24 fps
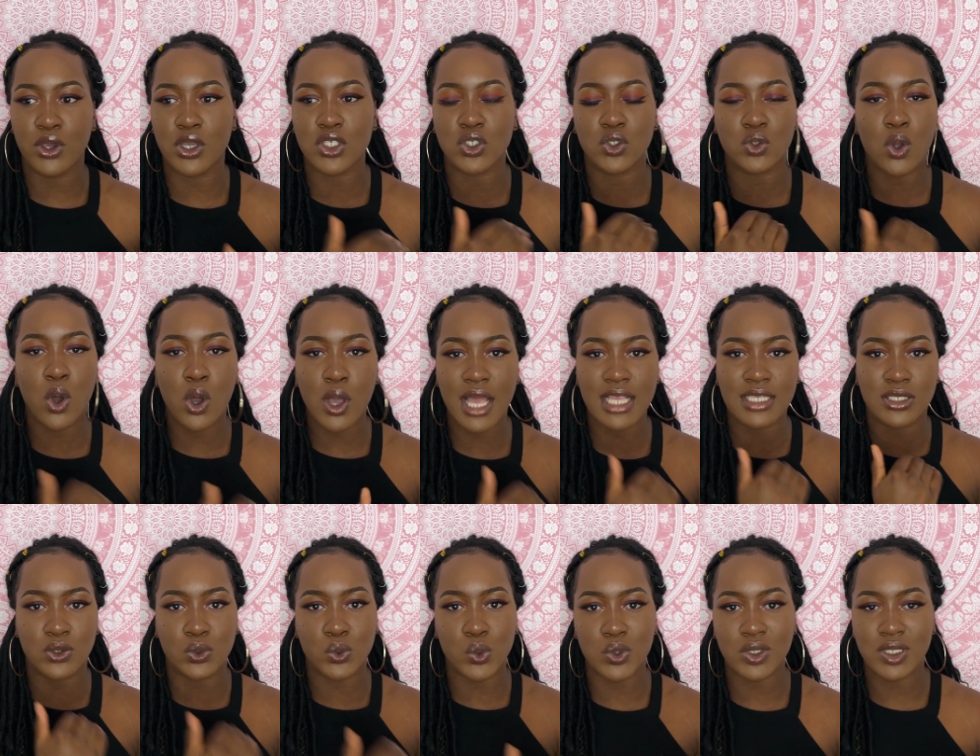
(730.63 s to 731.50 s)
It's not as
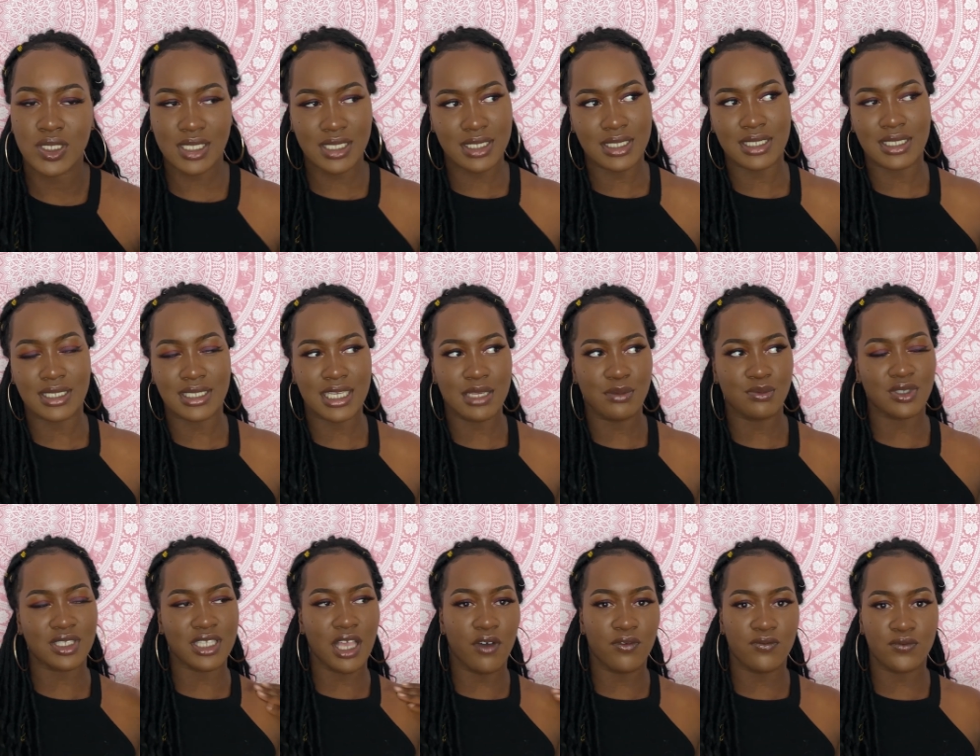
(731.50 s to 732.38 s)
daunting as it
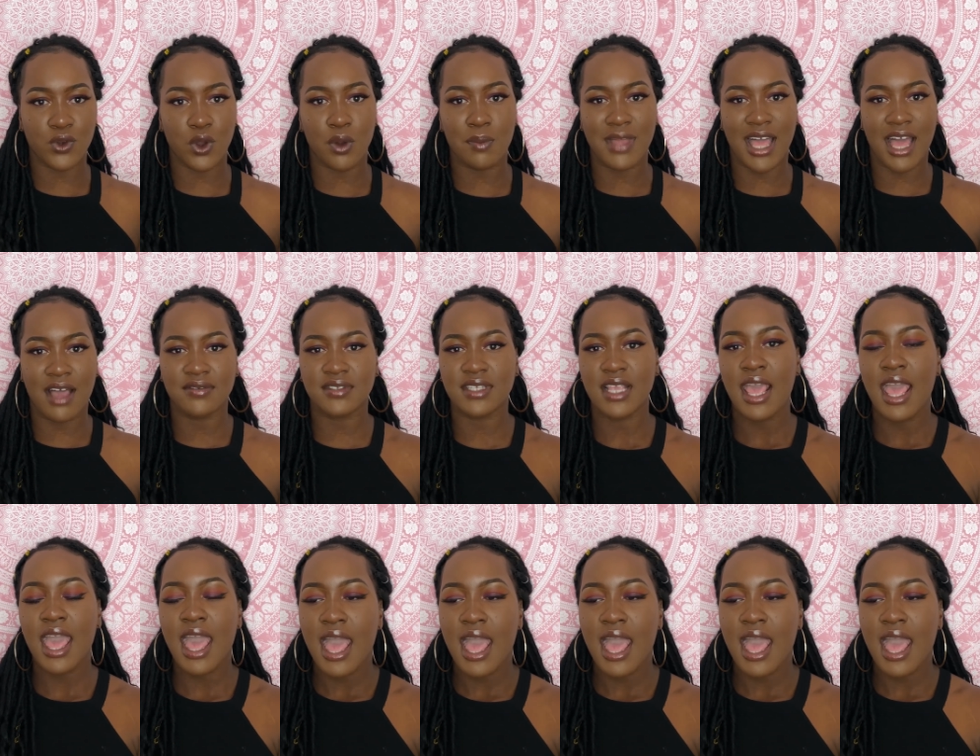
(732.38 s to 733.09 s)
seems, self-taught maths.